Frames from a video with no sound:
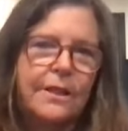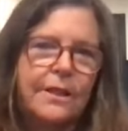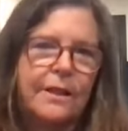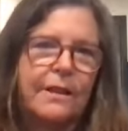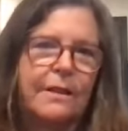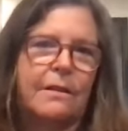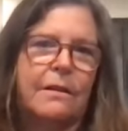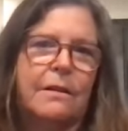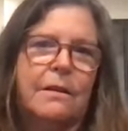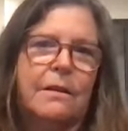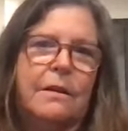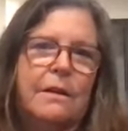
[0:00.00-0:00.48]

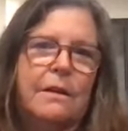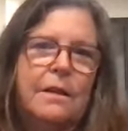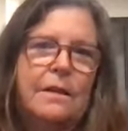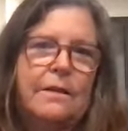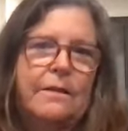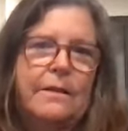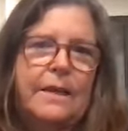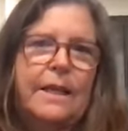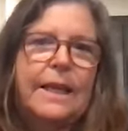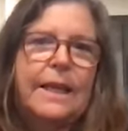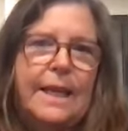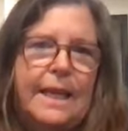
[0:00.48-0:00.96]

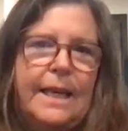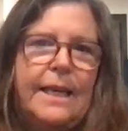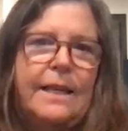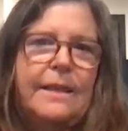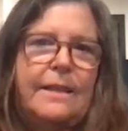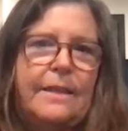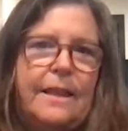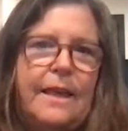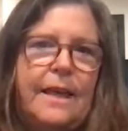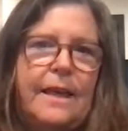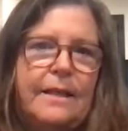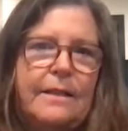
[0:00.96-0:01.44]
the
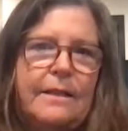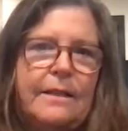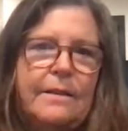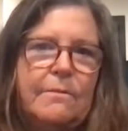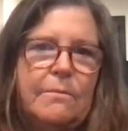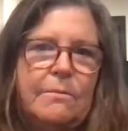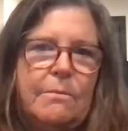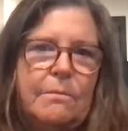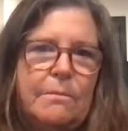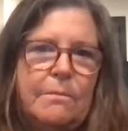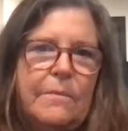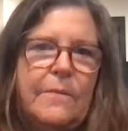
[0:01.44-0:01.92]
key
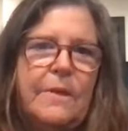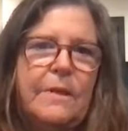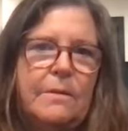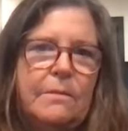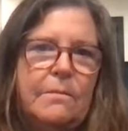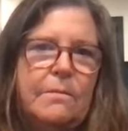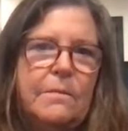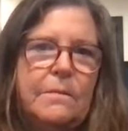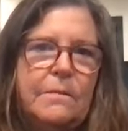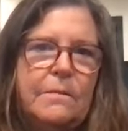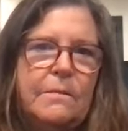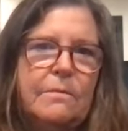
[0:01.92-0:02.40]
thing
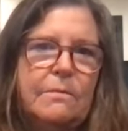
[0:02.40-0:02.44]
that